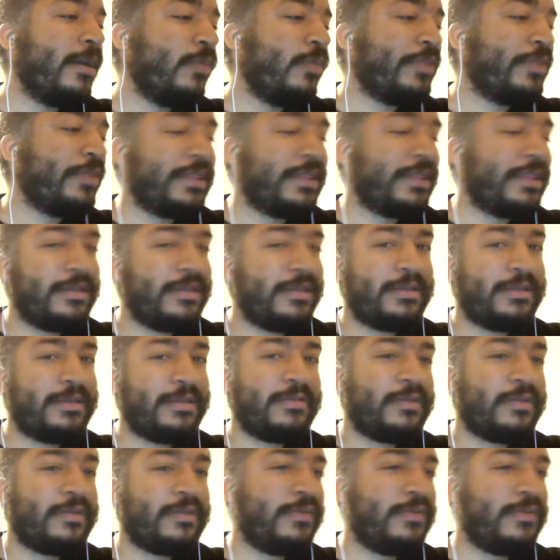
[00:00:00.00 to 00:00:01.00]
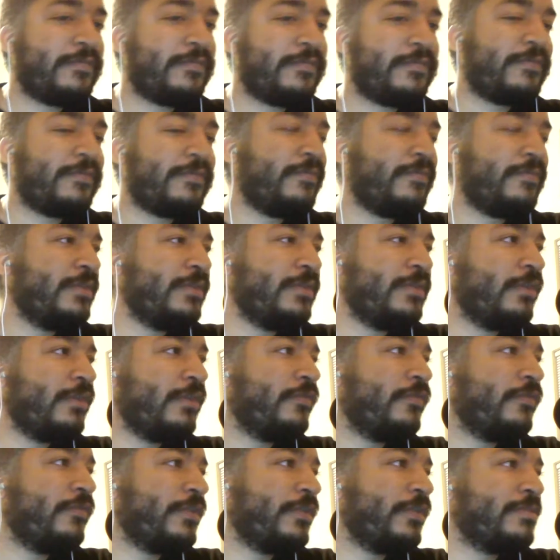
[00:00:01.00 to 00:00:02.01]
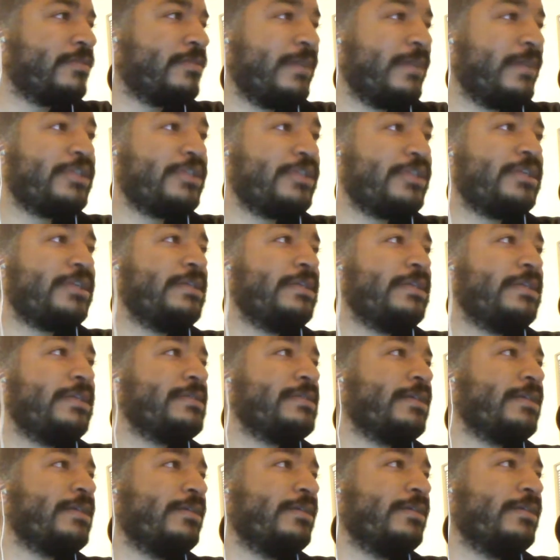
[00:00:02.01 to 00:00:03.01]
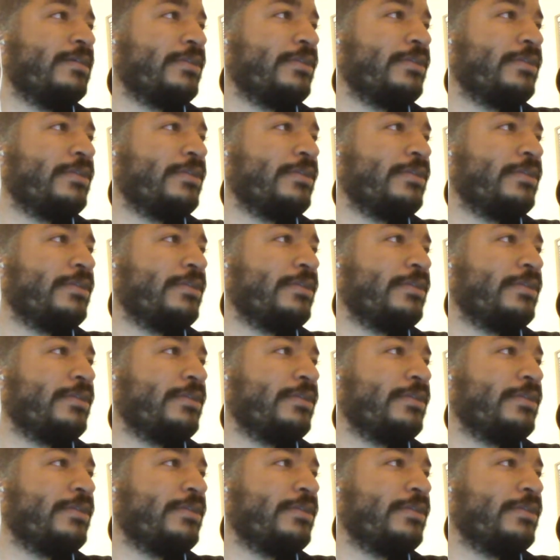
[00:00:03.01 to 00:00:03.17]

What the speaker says: One thing that we failed to mention is